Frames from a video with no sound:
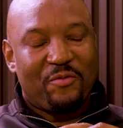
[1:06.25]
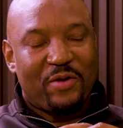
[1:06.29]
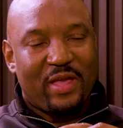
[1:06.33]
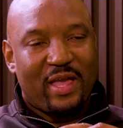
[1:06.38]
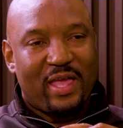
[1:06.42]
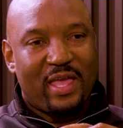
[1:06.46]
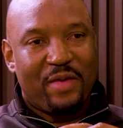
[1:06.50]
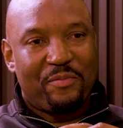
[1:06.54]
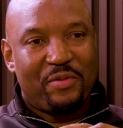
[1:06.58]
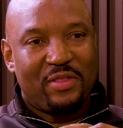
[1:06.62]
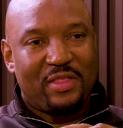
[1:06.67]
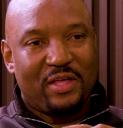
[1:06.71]
we are
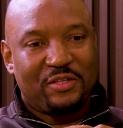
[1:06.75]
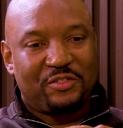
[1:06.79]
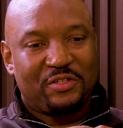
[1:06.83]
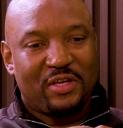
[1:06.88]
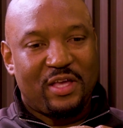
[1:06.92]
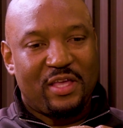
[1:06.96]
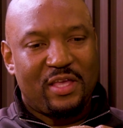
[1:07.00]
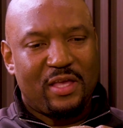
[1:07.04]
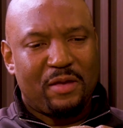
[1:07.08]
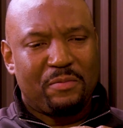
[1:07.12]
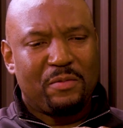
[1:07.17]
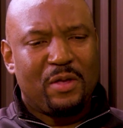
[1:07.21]
happy that
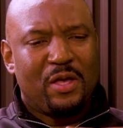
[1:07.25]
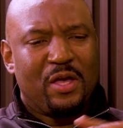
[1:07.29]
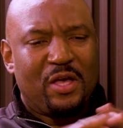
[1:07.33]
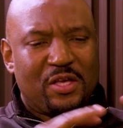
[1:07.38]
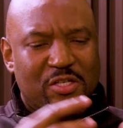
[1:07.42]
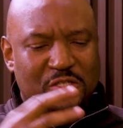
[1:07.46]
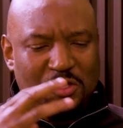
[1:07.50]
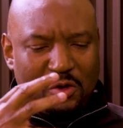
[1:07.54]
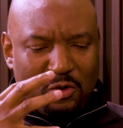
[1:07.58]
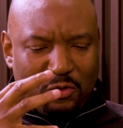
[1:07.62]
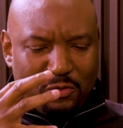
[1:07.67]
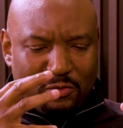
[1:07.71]
you're here.
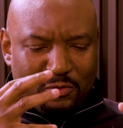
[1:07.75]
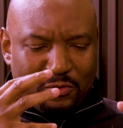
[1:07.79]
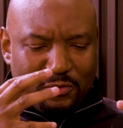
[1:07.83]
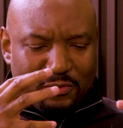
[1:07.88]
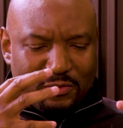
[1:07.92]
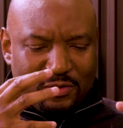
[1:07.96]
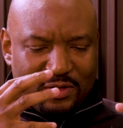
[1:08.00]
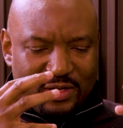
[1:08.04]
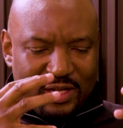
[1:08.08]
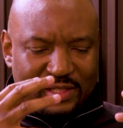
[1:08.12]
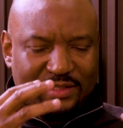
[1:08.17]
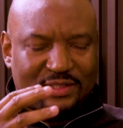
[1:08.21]
So
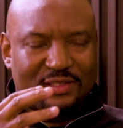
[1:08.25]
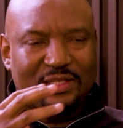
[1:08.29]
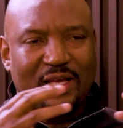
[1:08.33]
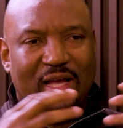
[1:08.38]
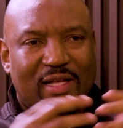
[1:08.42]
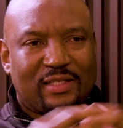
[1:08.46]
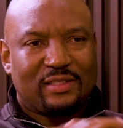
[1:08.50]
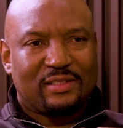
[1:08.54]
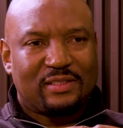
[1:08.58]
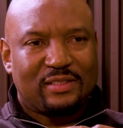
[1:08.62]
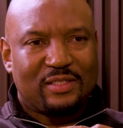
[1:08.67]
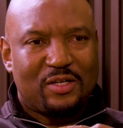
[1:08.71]
let's
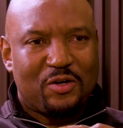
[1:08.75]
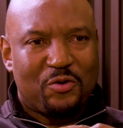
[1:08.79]
start.